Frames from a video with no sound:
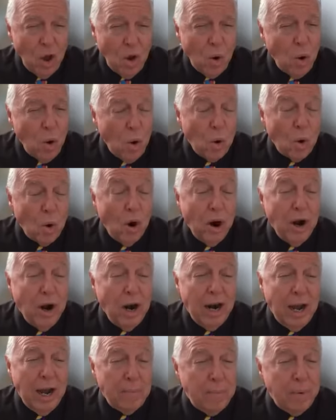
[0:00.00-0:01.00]

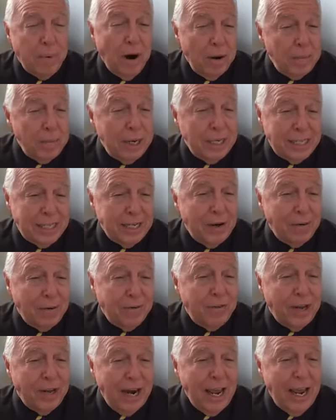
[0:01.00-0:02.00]
or a part of
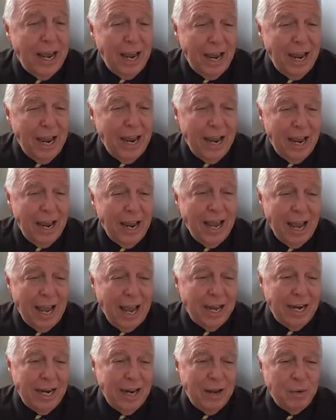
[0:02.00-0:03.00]
myself that I
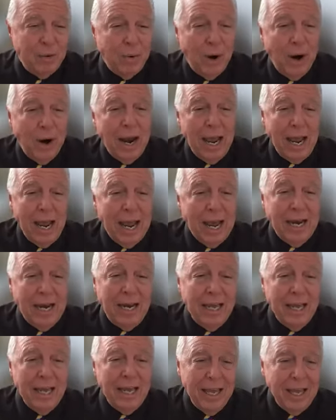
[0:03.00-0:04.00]
had where I
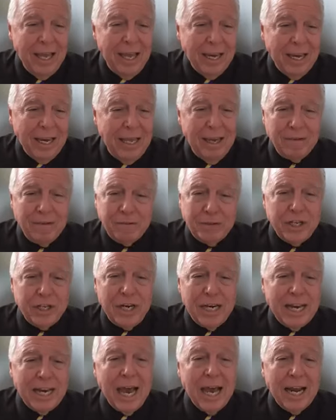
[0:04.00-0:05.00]
had gifts
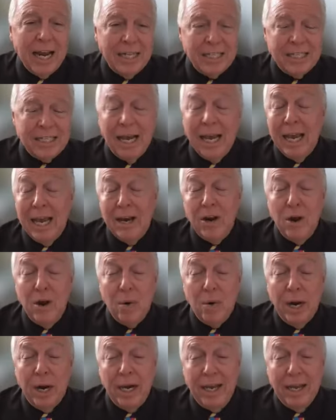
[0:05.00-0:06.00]
and talents I had
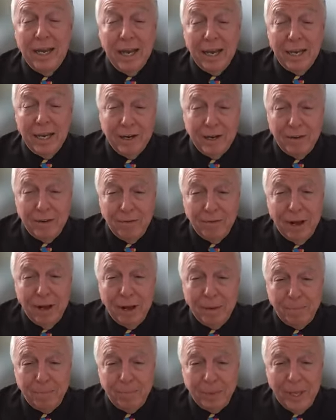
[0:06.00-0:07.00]
no idea I could
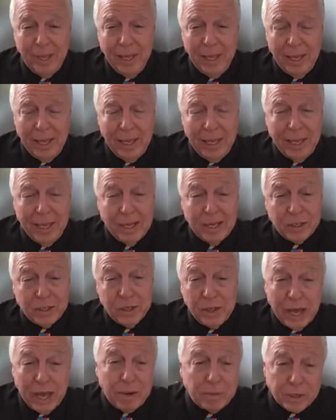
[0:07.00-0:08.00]
develop.
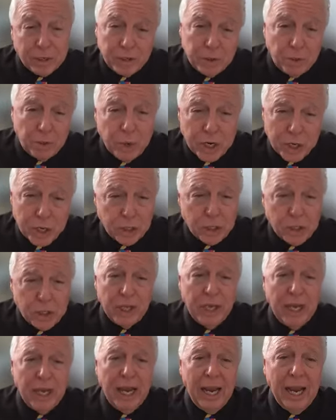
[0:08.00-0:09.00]
So that was the richest
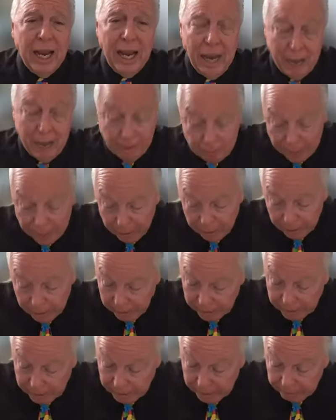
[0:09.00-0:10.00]
thing about